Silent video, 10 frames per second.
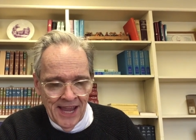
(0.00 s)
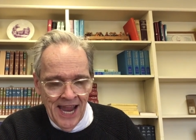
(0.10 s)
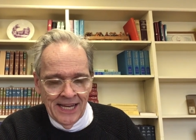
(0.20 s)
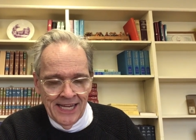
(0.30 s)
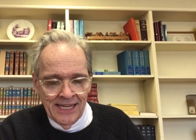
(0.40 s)

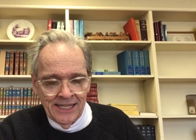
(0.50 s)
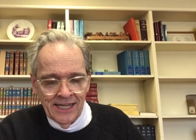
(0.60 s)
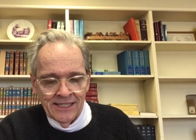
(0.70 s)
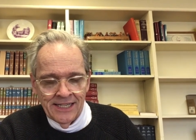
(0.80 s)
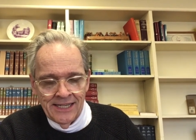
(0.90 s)
And he
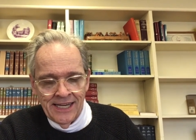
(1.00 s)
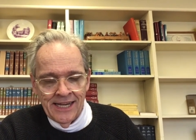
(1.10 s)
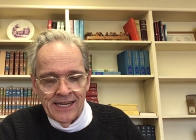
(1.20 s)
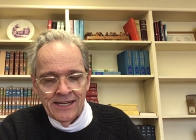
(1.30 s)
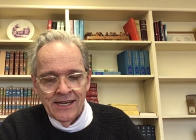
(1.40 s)
does
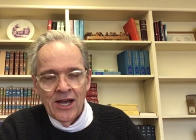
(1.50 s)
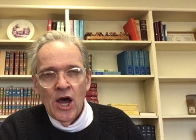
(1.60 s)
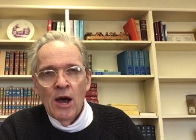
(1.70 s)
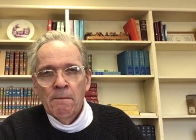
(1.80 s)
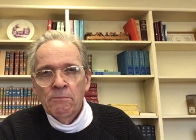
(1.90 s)
indeed
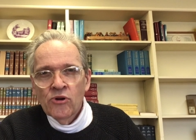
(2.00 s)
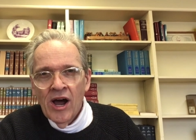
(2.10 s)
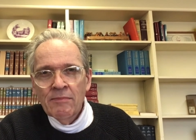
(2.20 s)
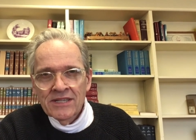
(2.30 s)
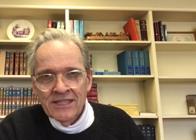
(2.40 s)

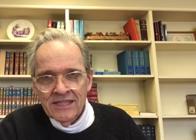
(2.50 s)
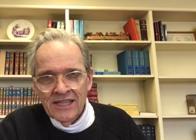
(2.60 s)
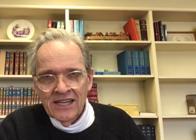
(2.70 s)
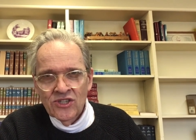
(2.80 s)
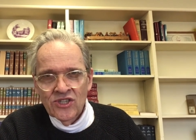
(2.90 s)
promises
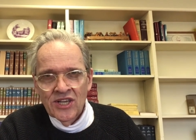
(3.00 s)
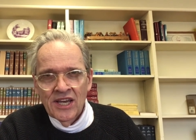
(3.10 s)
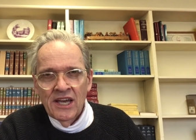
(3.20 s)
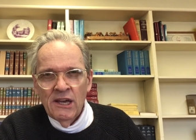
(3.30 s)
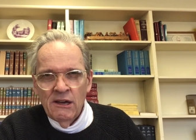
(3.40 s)
us
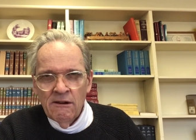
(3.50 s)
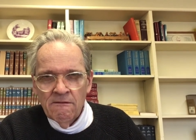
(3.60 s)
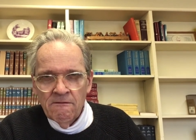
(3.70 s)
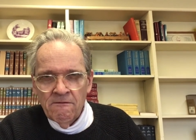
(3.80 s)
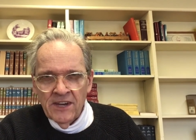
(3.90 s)

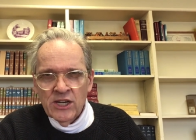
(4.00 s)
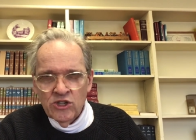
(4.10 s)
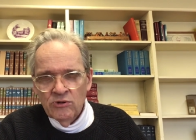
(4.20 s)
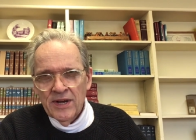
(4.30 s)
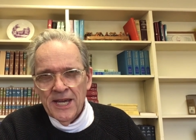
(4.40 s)

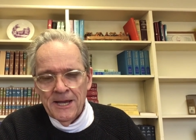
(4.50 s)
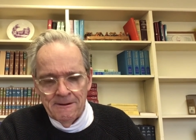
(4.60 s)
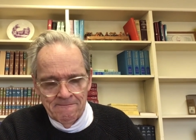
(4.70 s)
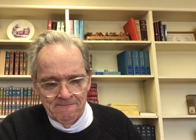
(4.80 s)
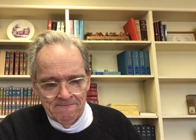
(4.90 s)
victory.
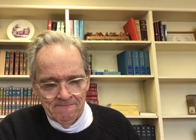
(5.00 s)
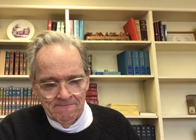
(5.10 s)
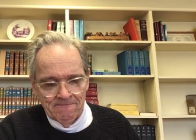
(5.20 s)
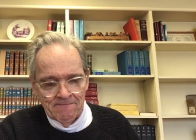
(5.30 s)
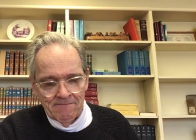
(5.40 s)

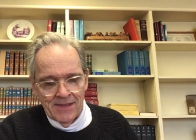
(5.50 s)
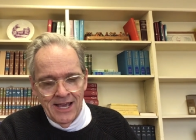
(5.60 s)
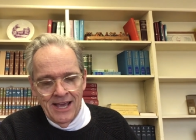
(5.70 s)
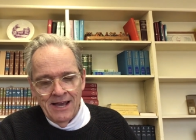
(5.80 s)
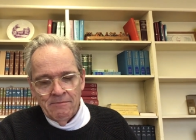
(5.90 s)

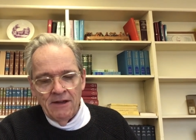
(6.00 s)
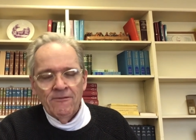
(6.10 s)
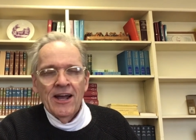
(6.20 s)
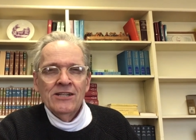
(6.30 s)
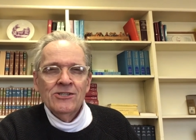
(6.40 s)
My
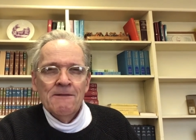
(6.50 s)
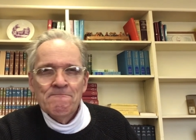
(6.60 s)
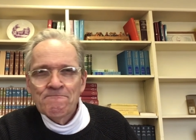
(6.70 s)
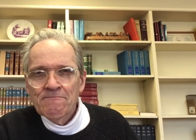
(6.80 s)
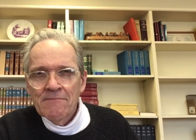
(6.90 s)
friends,
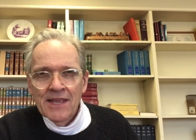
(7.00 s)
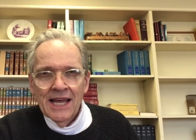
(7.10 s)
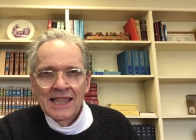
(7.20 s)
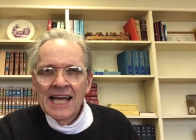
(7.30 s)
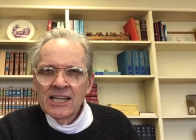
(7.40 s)

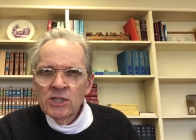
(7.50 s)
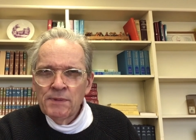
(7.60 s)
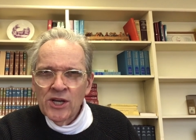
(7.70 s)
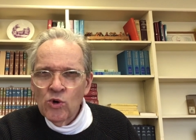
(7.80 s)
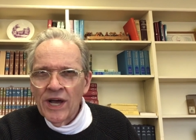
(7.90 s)
let us
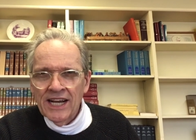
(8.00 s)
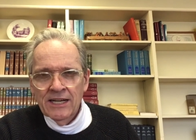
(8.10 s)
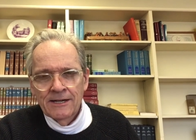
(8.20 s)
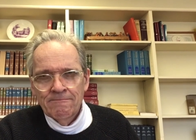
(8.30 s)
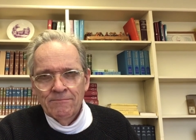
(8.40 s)
be
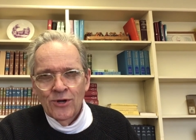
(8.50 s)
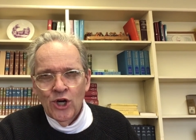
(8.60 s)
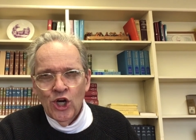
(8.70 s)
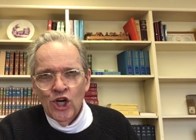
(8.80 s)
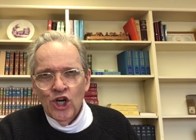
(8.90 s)
quick
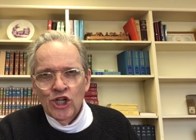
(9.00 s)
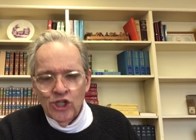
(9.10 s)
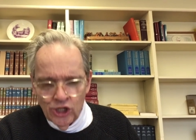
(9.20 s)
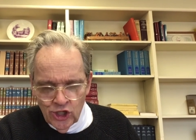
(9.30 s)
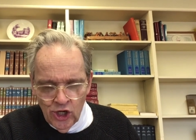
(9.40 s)

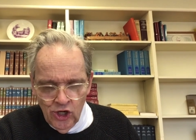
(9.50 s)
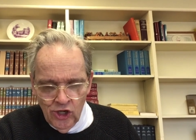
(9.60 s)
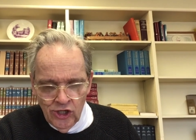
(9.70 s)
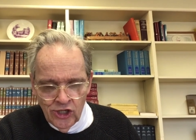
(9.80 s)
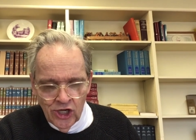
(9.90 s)
to
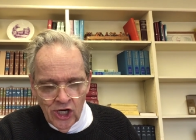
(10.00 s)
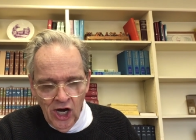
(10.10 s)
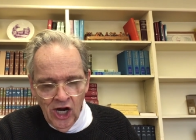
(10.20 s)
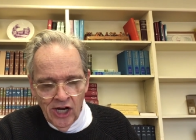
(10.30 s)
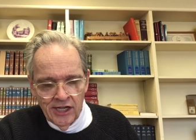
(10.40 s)
turn to
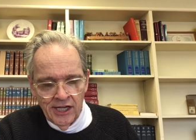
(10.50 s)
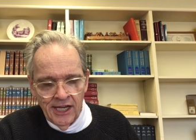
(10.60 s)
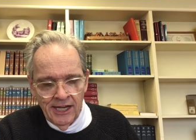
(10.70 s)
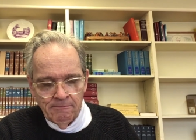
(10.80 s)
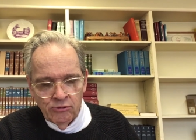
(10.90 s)
God
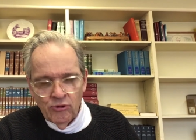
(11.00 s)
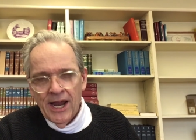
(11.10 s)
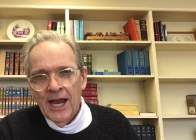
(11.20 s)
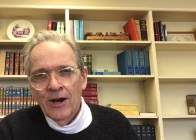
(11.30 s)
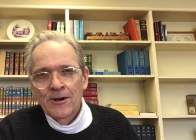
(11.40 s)
in
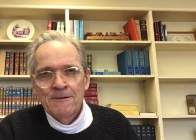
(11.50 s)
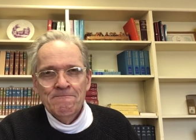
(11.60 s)
prayer.